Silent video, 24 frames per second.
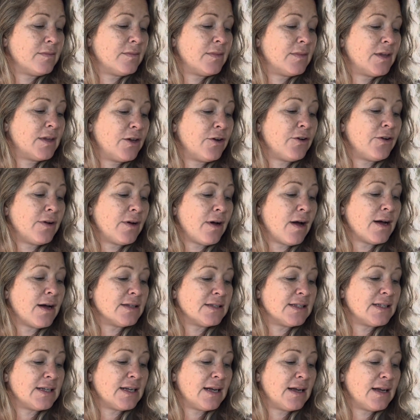
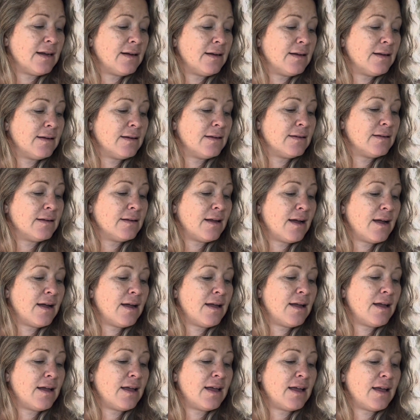curiosity.
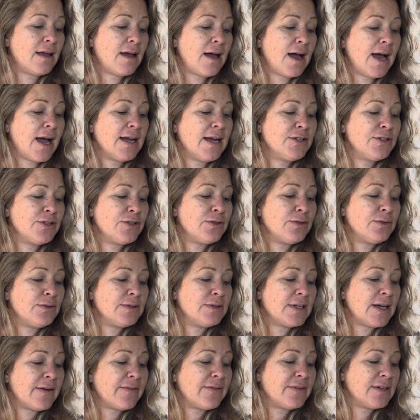I do
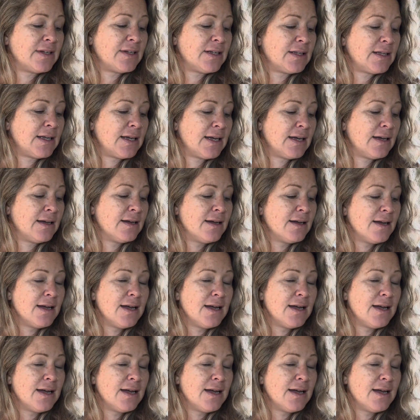definitely